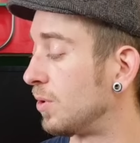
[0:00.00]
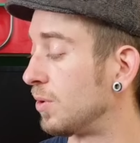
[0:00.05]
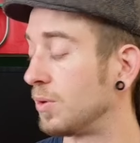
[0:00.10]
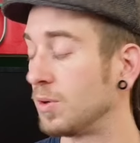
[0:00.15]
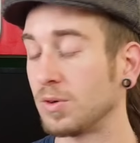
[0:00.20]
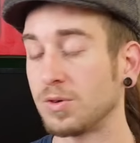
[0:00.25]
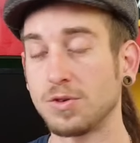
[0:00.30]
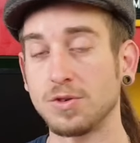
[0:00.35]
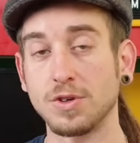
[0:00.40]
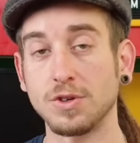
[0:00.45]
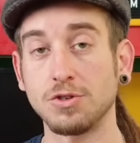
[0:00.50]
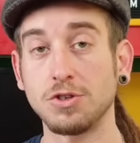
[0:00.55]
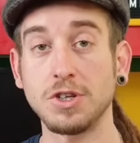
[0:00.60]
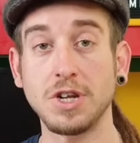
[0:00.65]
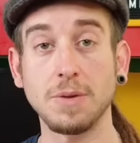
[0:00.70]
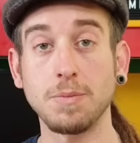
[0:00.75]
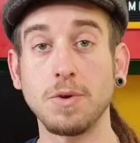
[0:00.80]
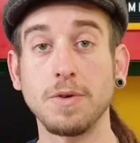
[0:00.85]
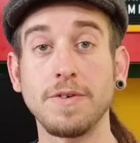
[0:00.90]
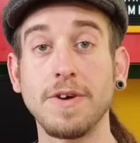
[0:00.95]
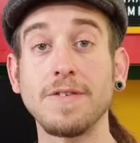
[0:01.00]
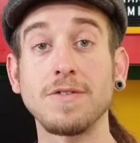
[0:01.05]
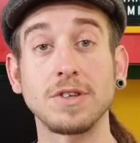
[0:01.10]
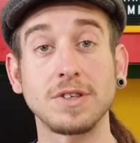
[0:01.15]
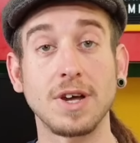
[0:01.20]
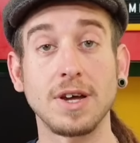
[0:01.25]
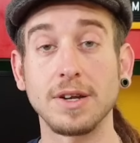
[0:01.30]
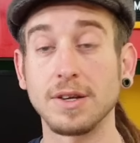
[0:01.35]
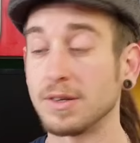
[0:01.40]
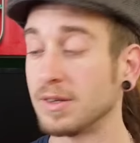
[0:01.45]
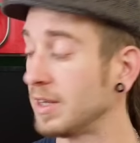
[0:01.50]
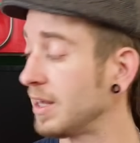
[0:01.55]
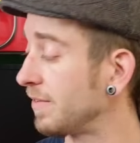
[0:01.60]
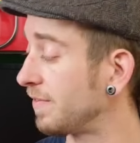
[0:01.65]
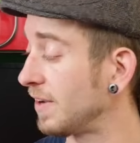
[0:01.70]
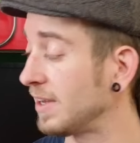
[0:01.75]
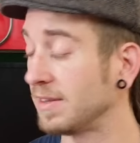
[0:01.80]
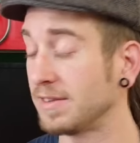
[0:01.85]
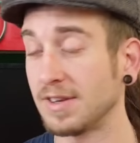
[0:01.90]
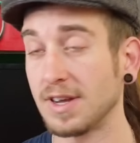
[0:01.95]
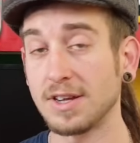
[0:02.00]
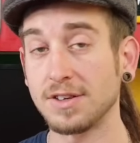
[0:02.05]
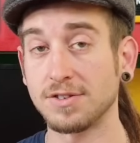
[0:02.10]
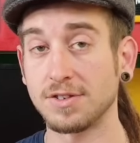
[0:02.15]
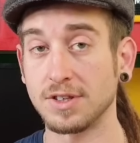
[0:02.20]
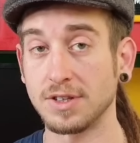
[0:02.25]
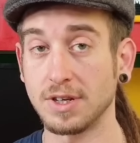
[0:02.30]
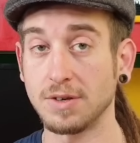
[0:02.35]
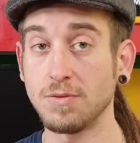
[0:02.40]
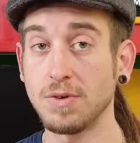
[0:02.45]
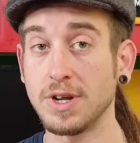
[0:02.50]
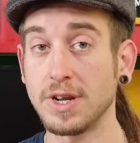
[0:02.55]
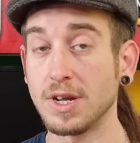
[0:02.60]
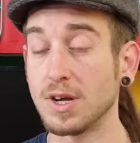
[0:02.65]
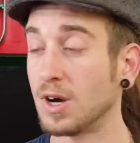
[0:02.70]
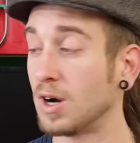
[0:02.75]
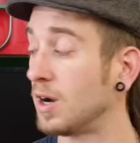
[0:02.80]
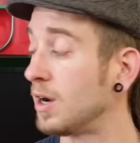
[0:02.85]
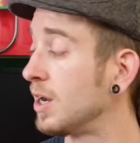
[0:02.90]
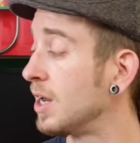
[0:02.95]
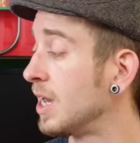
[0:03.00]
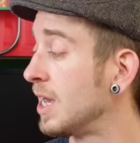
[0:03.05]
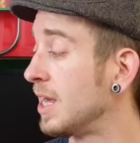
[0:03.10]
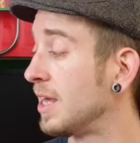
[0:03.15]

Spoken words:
Orks that GW have ever done. They're fantastic, they really are.